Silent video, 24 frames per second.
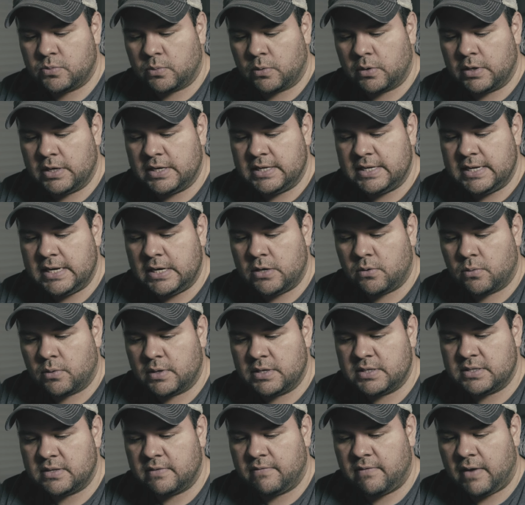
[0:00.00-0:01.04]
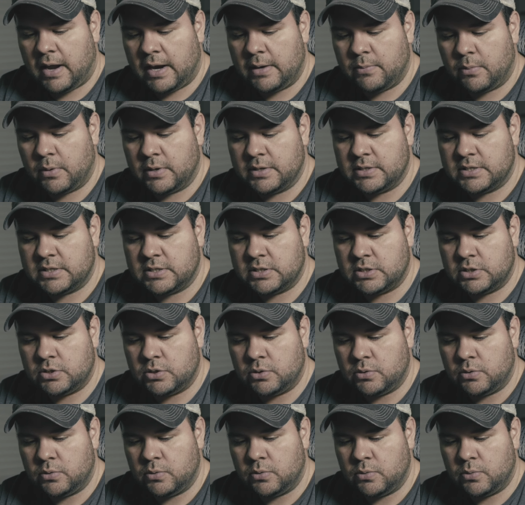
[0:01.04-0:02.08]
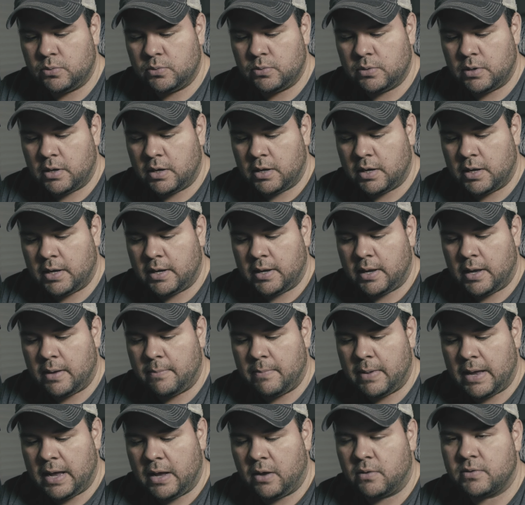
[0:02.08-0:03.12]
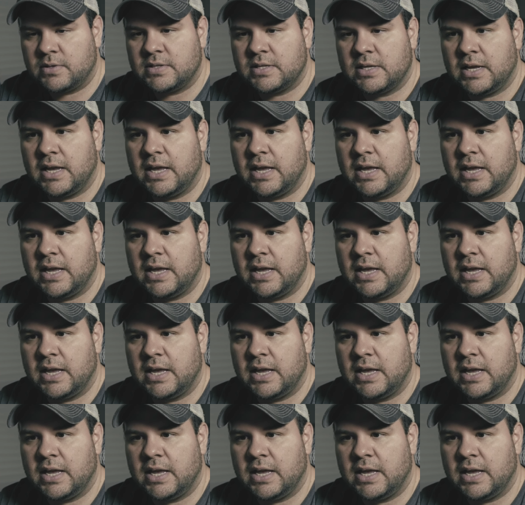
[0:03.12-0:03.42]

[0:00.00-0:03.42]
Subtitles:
We're going to decrease the vibrance to about